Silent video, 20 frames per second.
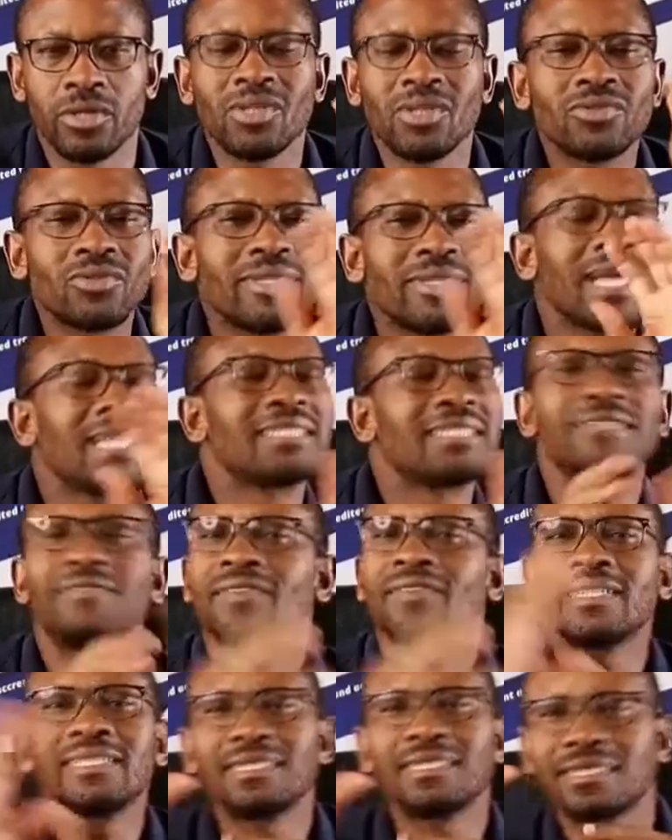So there are
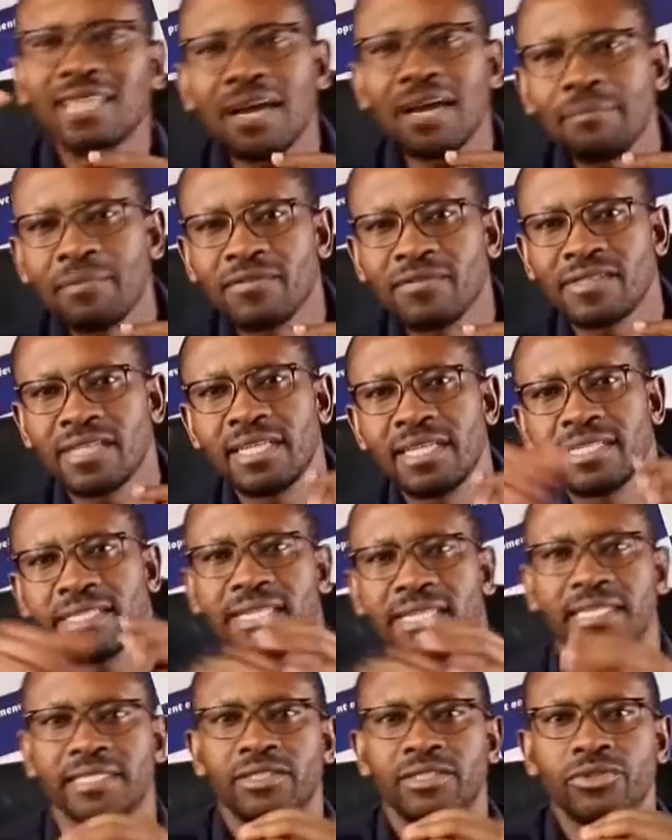different types of sales
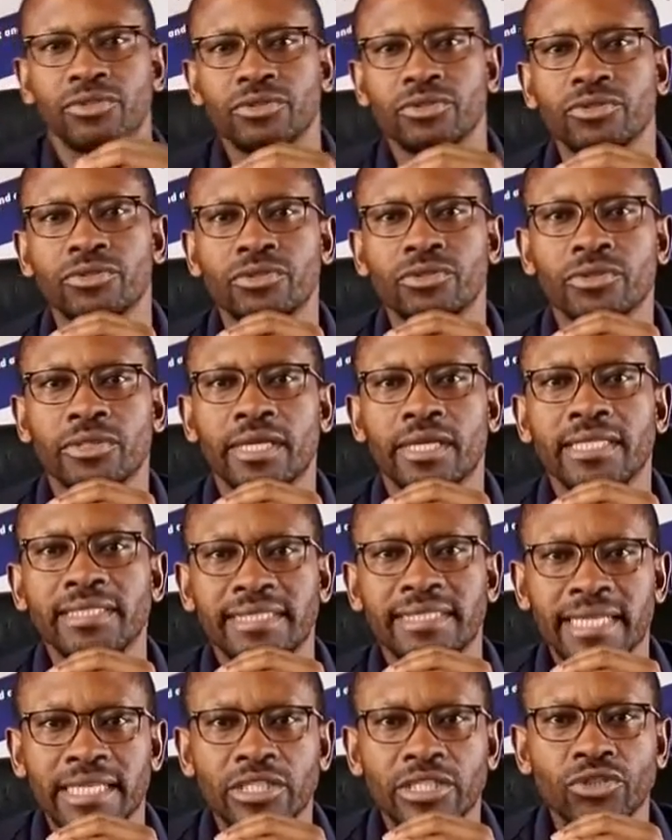that you can
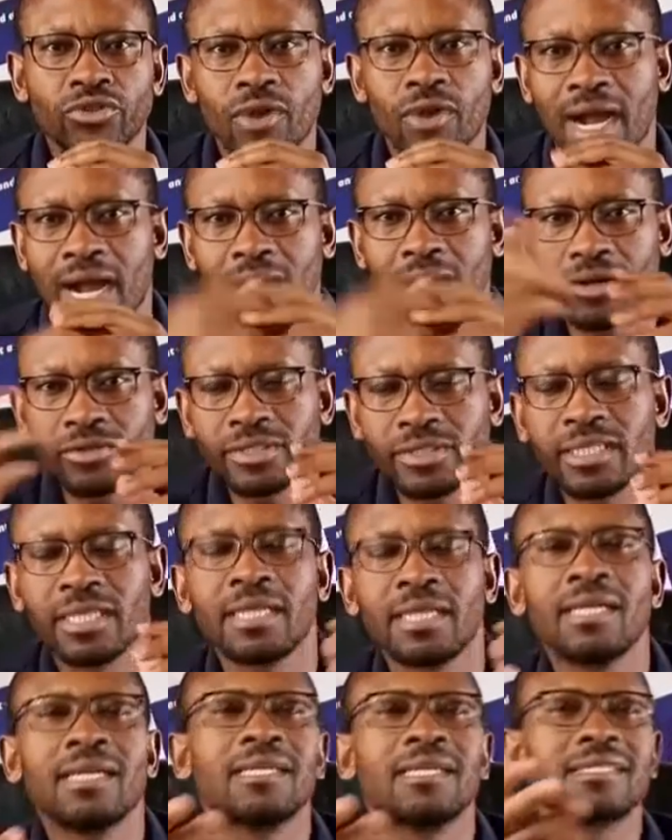take into account.
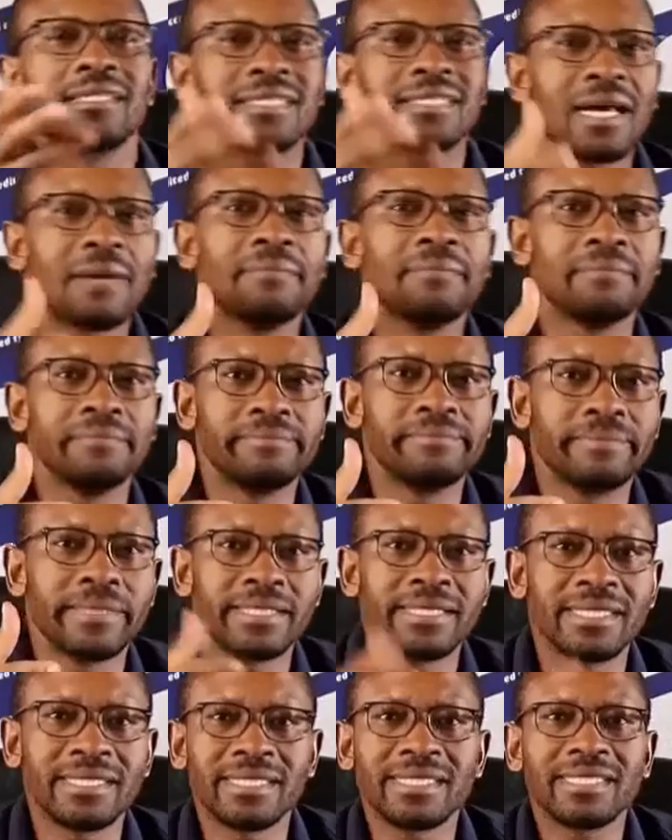Some
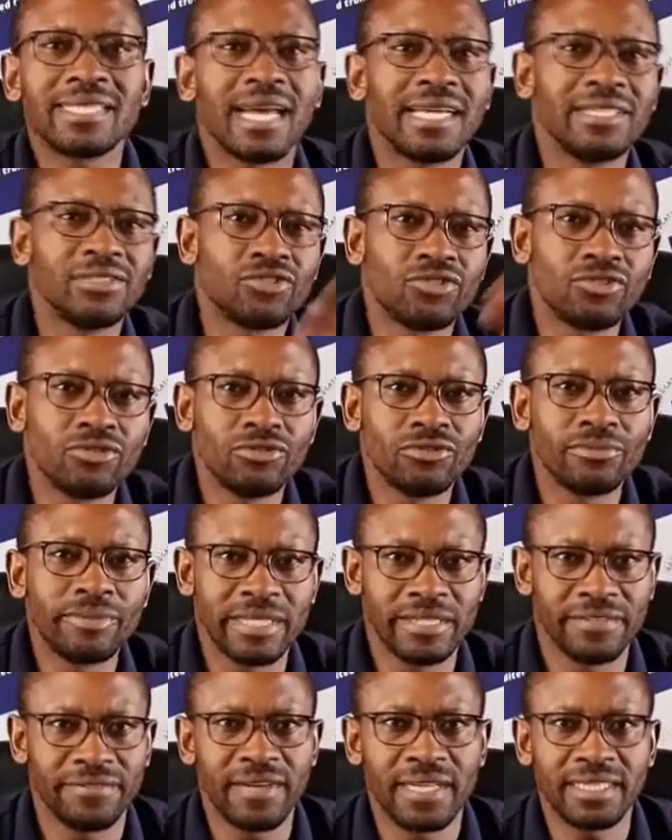businesses are into
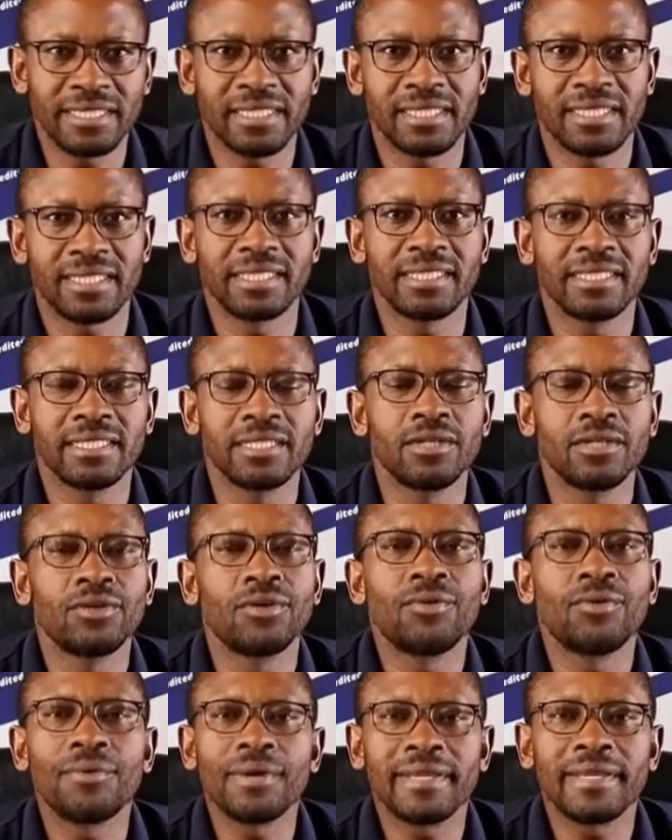manufacturing,
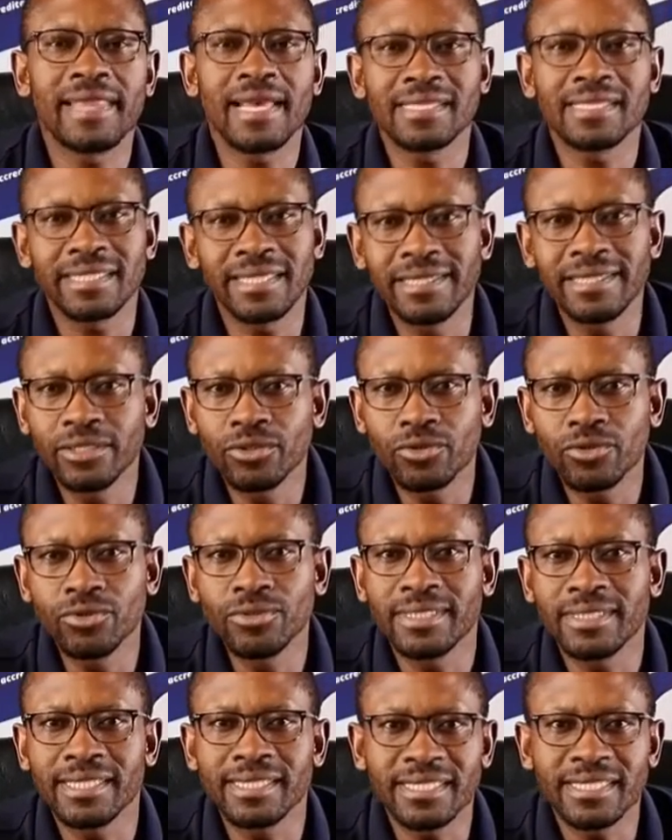where they're selling
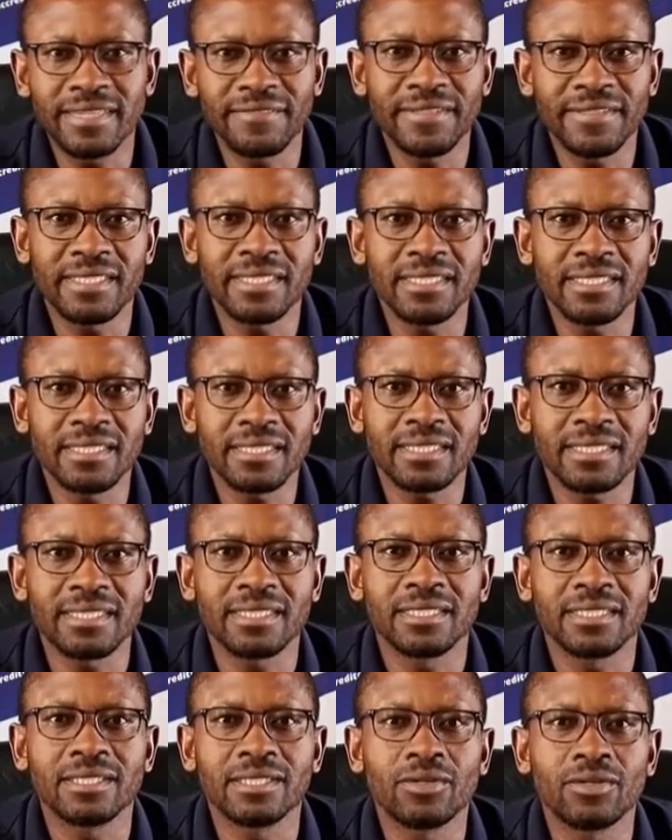goods and services,
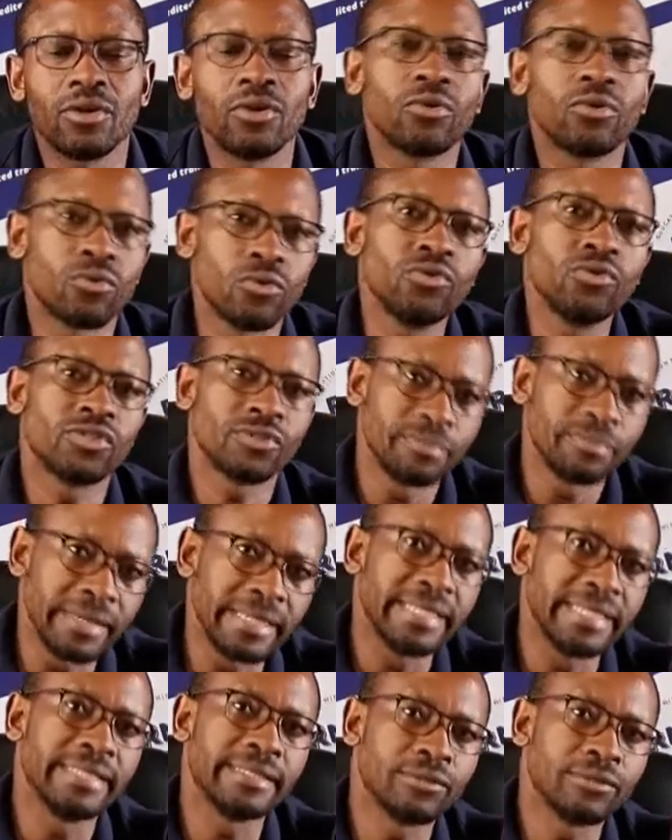or goods
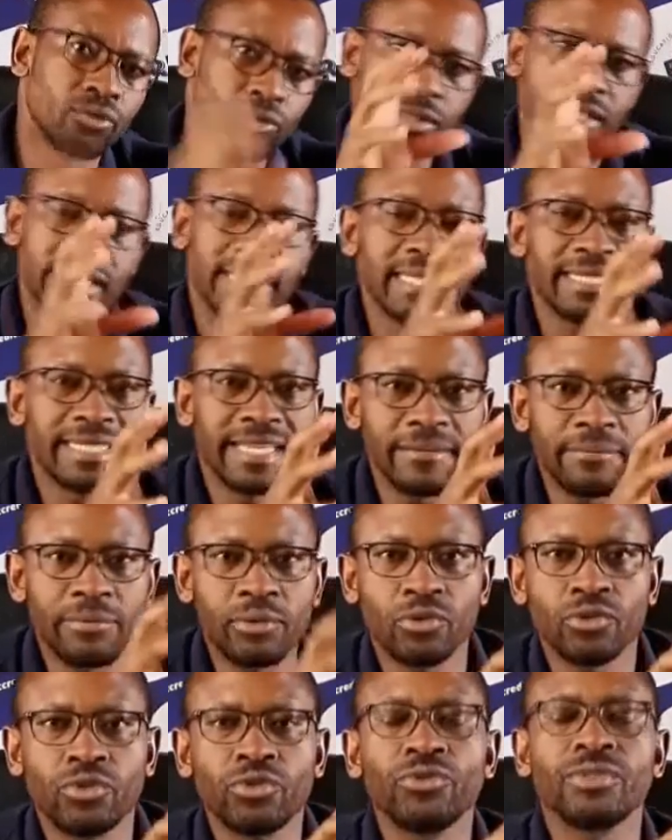mainly, goods that they
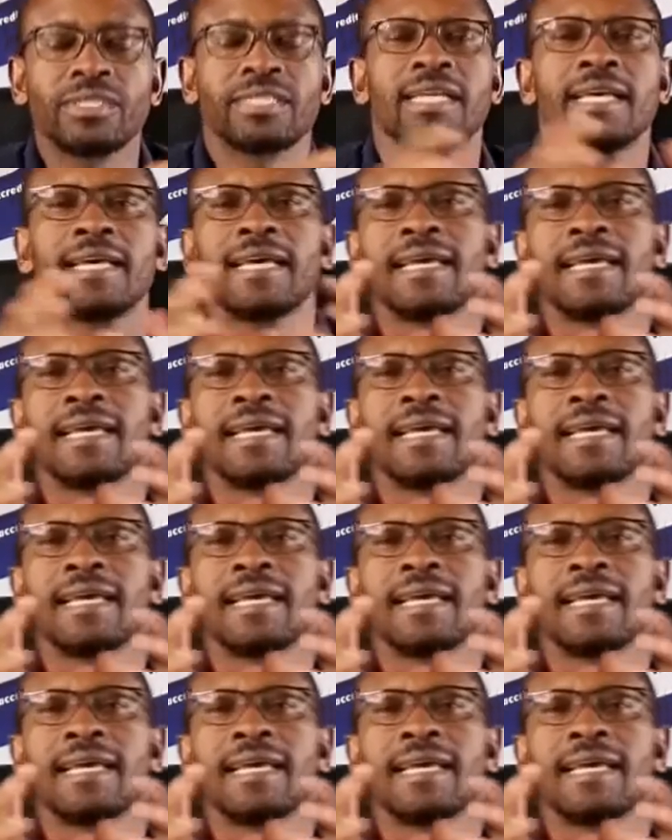produce.